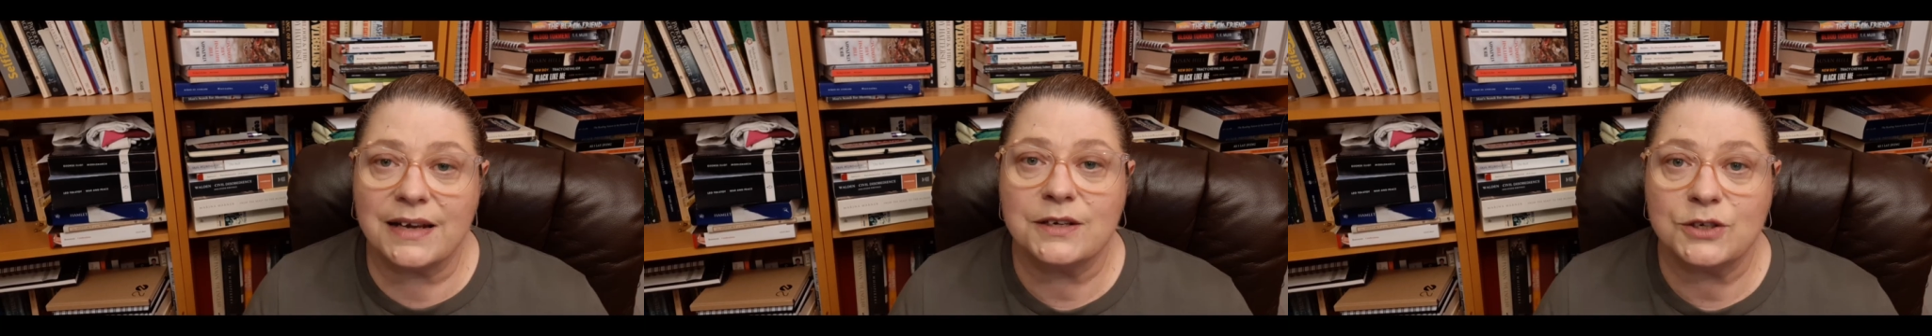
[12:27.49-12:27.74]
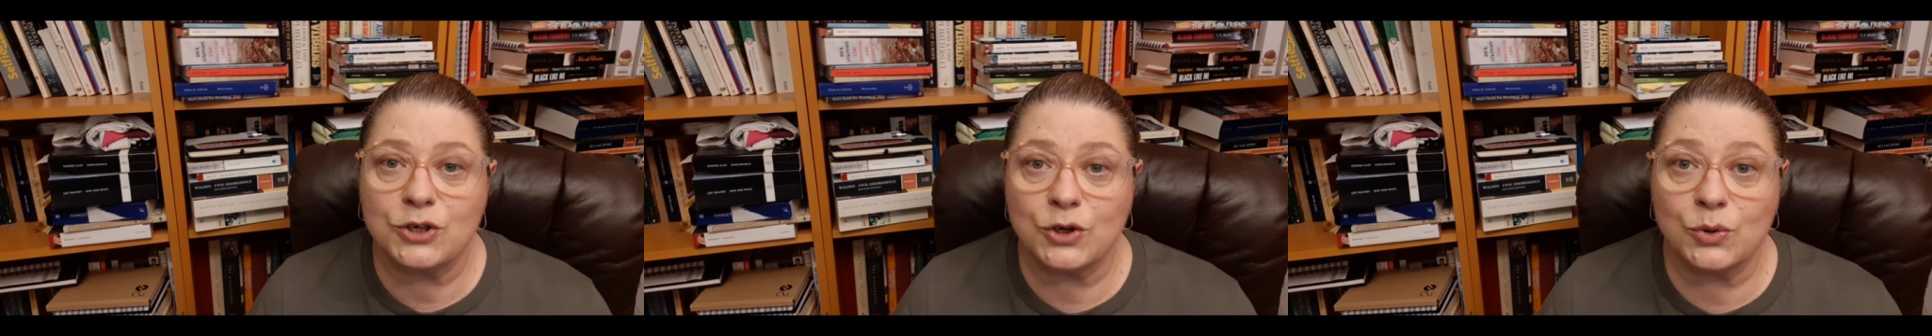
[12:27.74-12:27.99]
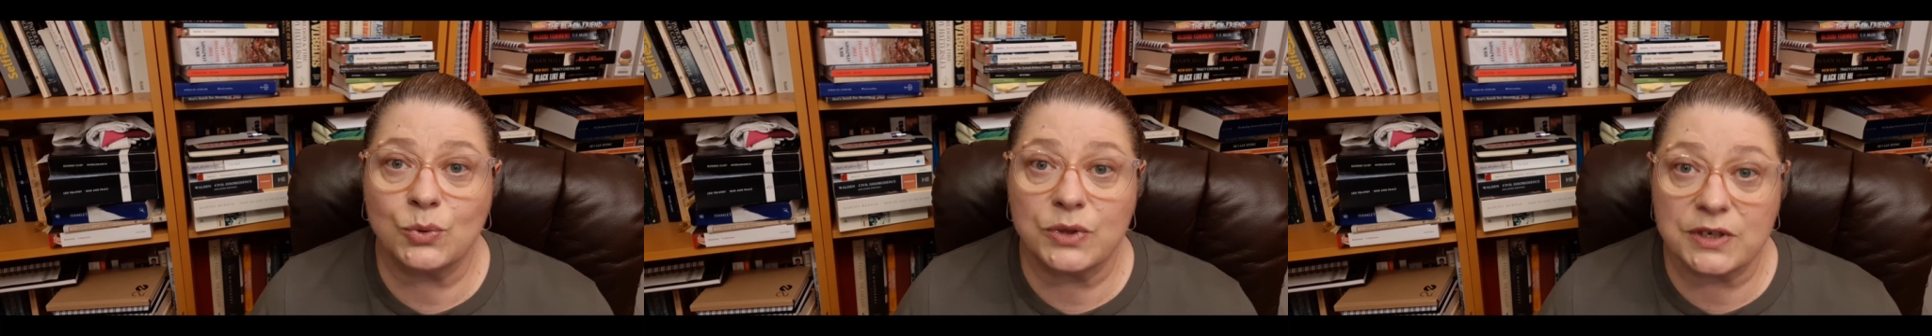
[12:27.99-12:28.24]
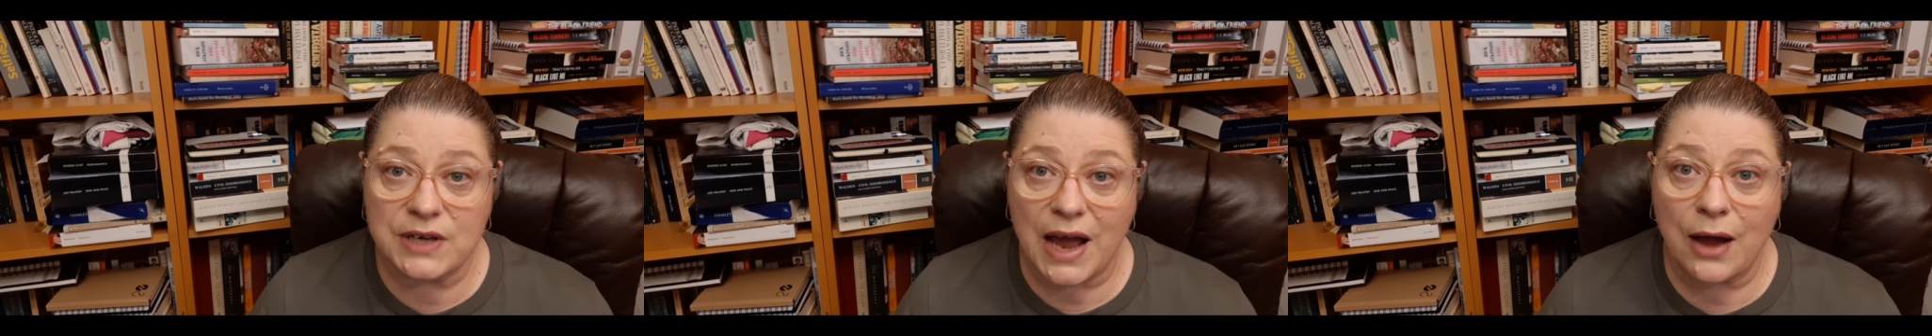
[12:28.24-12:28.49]
into
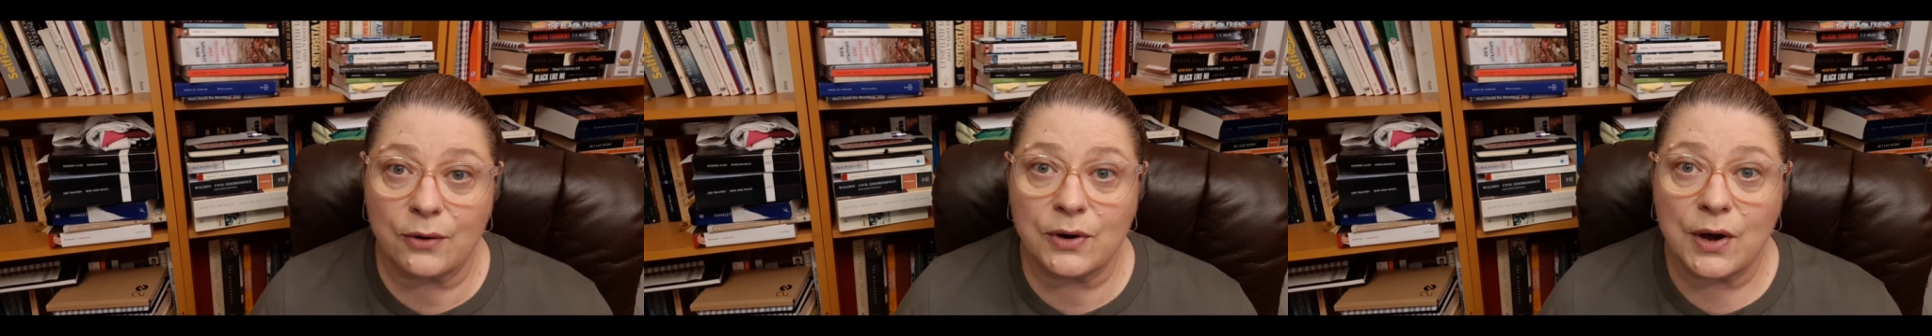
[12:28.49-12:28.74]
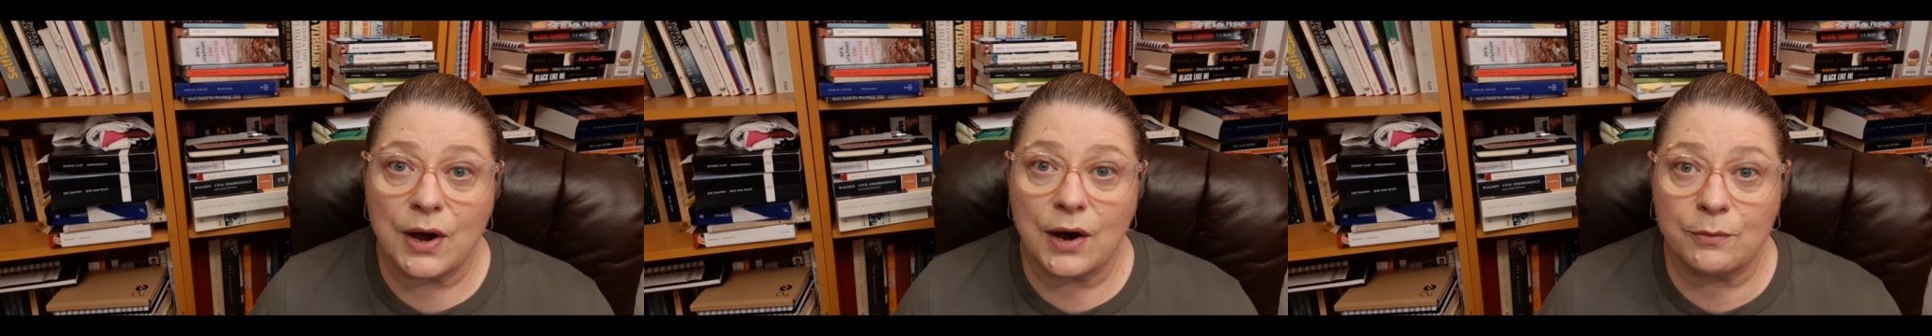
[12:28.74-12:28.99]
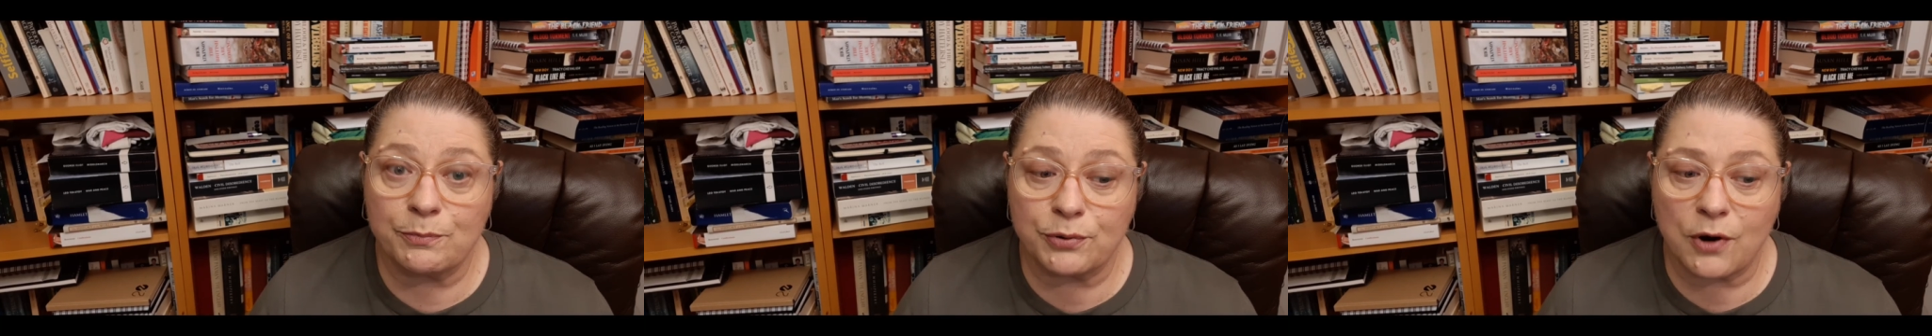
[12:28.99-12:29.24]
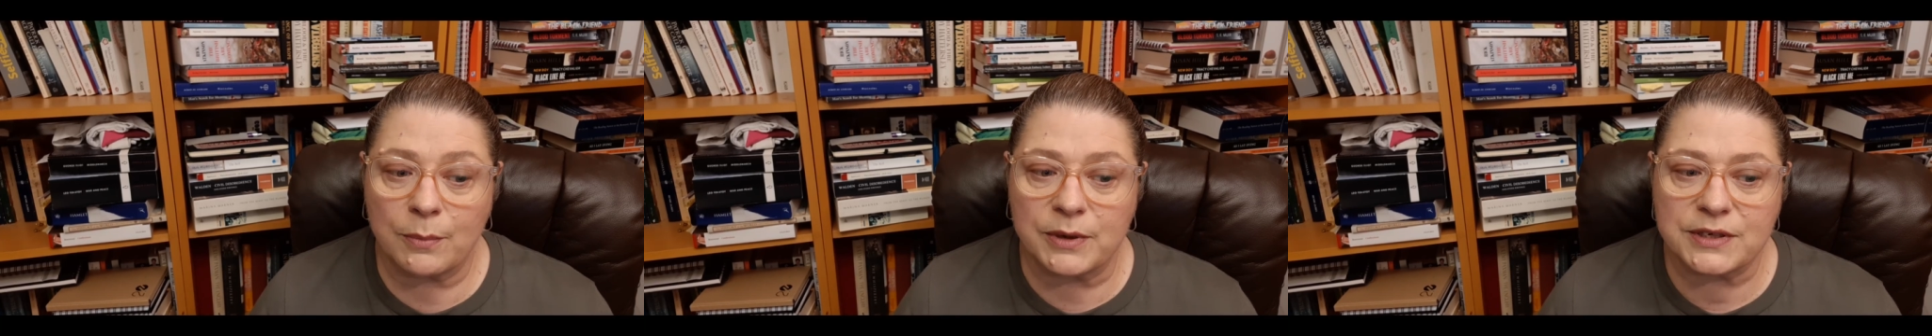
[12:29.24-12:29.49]
the town of
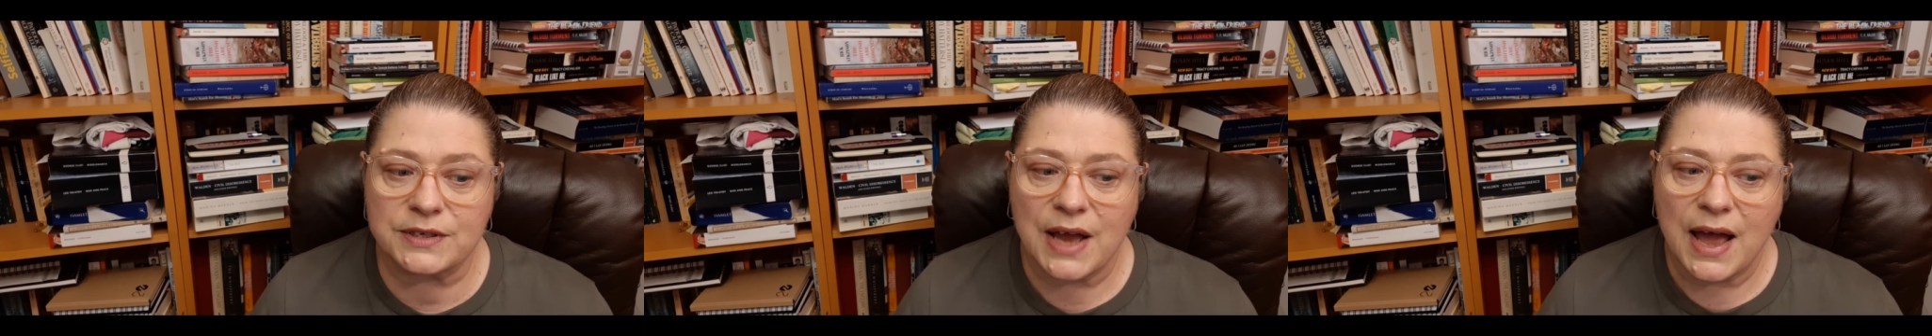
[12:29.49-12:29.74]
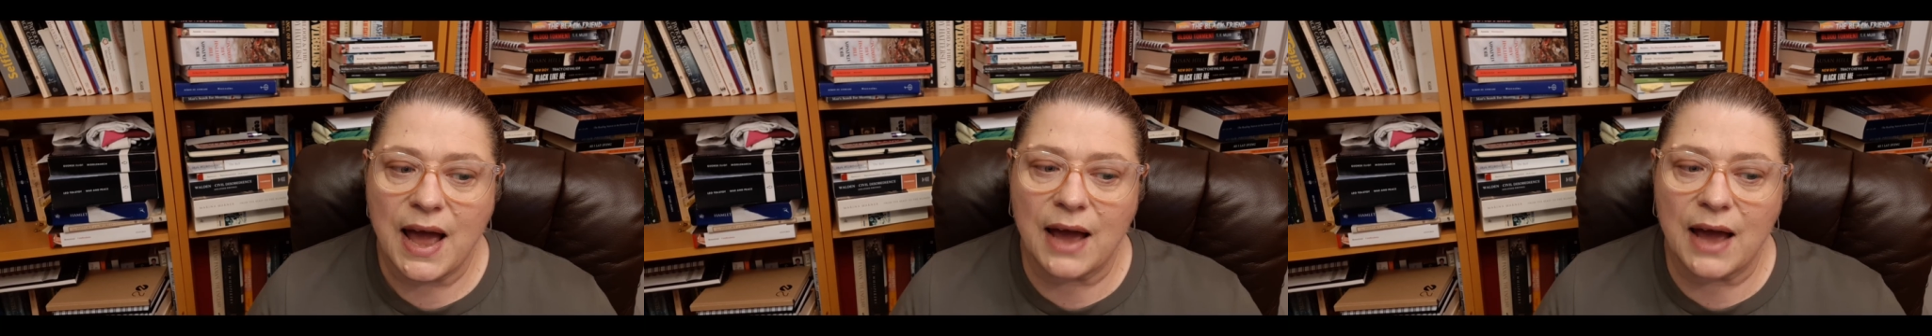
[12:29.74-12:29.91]
Promise.